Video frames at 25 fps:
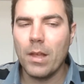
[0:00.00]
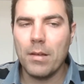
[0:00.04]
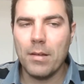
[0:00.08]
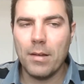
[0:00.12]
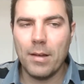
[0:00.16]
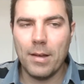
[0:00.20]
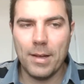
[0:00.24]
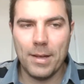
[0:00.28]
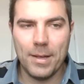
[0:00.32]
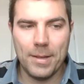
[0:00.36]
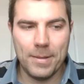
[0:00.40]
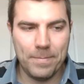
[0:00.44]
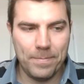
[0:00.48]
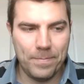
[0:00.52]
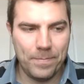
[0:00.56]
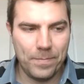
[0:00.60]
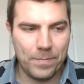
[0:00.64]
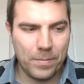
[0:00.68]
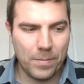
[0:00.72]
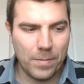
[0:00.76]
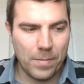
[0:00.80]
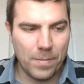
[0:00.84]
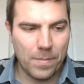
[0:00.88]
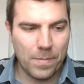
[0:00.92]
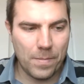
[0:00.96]

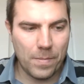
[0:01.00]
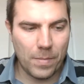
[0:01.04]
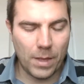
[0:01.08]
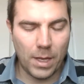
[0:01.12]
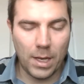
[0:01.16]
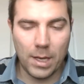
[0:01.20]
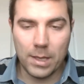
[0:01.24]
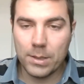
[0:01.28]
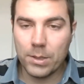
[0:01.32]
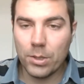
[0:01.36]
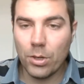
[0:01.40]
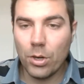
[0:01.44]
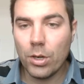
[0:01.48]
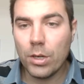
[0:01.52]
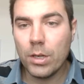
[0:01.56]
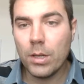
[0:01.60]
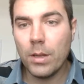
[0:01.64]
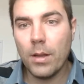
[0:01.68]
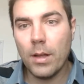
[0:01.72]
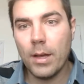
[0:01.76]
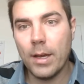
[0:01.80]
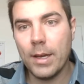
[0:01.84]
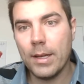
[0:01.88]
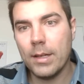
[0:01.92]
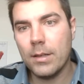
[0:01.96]
I saw a
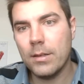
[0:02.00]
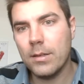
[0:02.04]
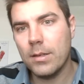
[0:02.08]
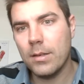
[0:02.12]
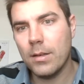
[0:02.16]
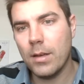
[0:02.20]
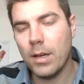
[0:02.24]
client.